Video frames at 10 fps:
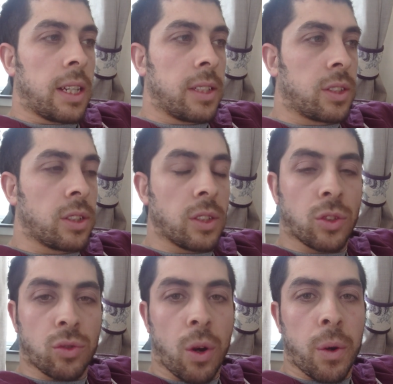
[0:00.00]

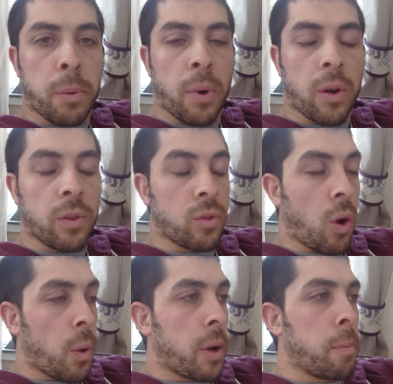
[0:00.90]
It's growing upon and
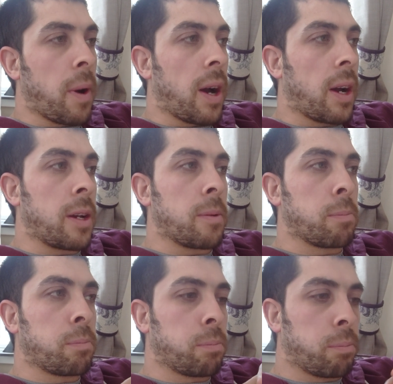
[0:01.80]
growing by
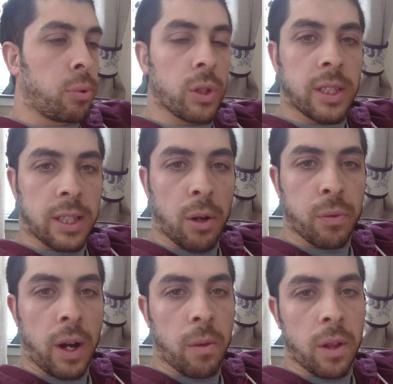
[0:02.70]
putting
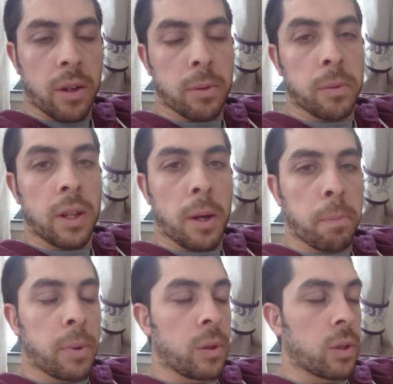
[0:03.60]
yourself out there and
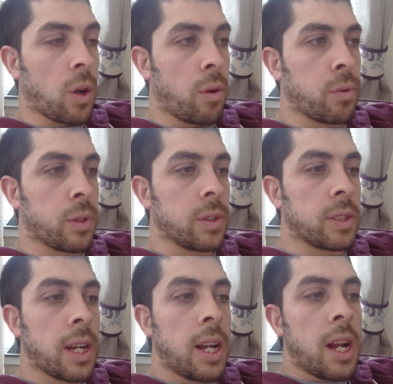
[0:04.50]
building
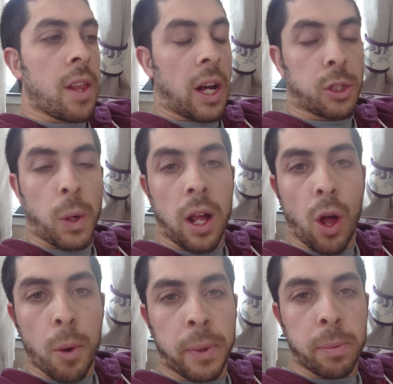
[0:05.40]
confidence. That's why a
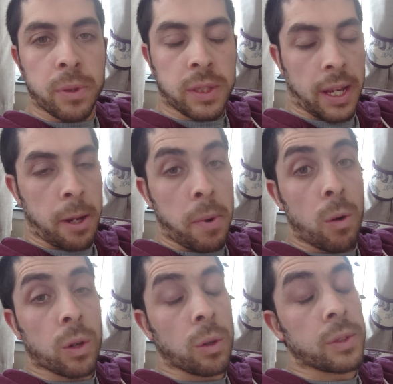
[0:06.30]
lot of people say
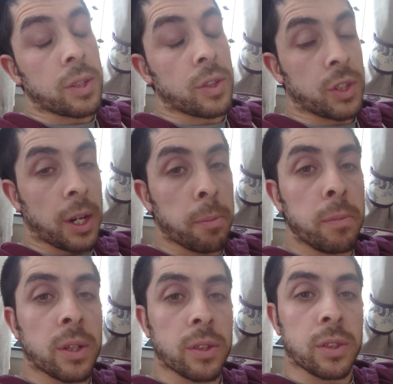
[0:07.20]
about going to the gym,
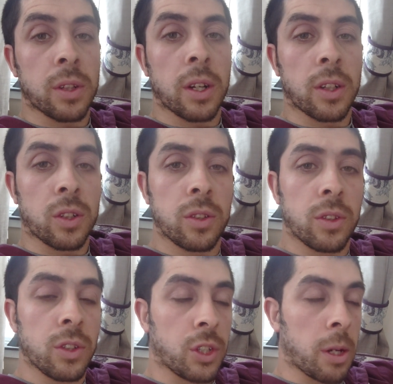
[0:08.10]
because
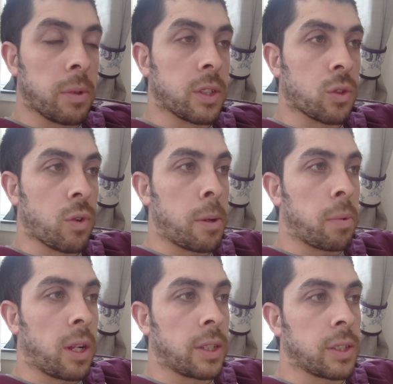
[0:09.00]
the gym is a great
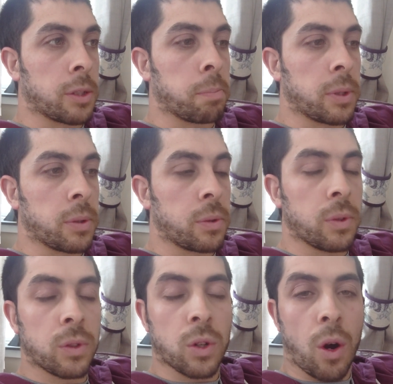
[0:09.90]
place to
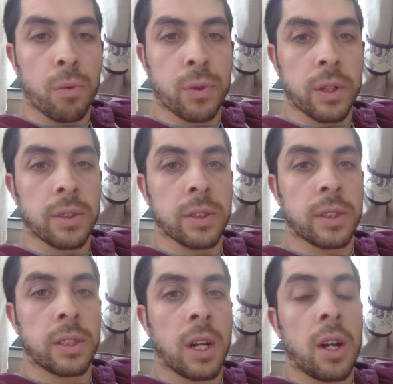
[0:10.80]
build
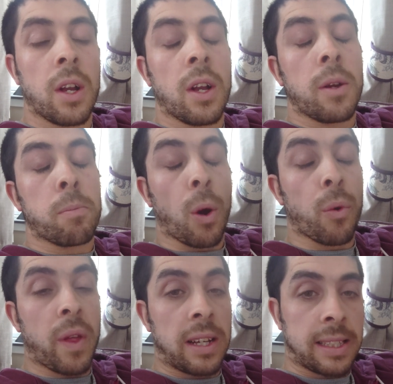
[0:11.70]
confidence,
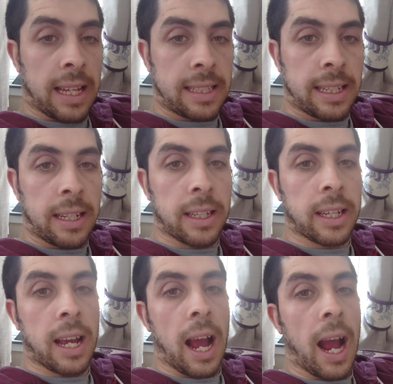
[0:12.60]
both
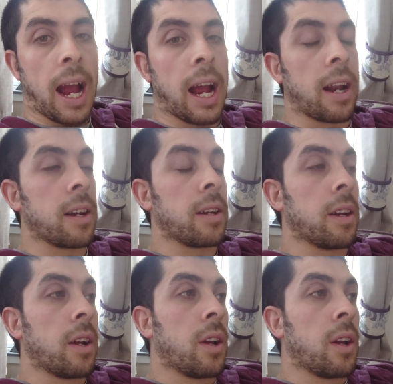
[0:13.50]
aesthetically and